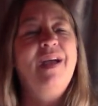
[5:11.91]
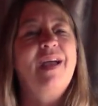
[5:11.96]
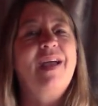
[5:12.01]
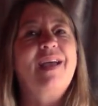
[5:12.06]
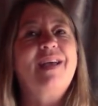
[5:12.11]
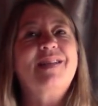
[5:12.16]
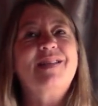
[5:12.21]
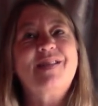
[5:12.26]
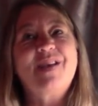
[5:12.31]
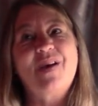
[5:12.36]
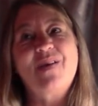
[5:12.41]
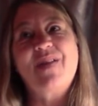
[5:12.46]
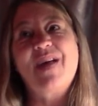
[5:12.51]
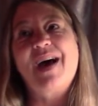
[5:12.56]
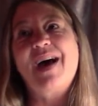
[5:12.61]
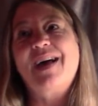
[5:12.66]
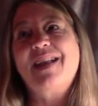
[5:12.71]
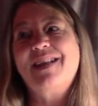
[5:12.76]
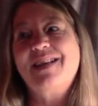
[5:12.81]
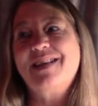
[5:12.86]
and so
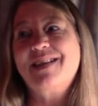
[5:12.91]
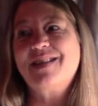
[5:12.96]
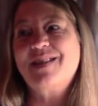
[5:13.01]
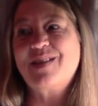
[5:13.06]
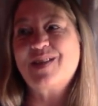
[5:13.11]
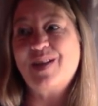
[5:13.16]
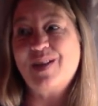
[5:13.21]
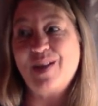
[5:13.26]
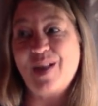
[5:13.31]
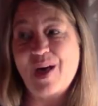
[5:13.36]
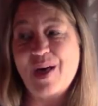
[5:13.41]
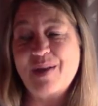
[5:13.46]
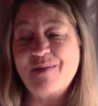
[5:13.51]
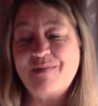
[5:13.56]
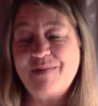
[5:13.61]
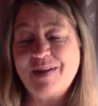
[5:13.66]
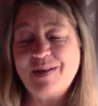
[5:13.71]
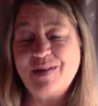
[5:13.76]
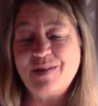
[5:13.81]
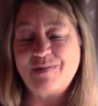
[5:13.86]
that is a lot of
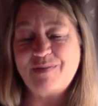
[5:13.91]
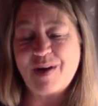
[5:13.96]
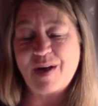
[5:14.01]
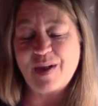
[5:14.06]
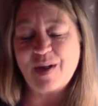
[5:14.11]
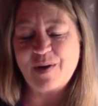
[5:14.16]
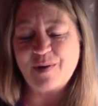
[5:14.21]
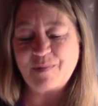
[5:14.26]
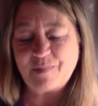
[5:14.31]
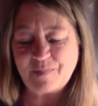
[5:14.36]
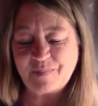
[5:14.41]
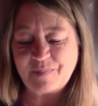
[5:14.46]
fun to follow.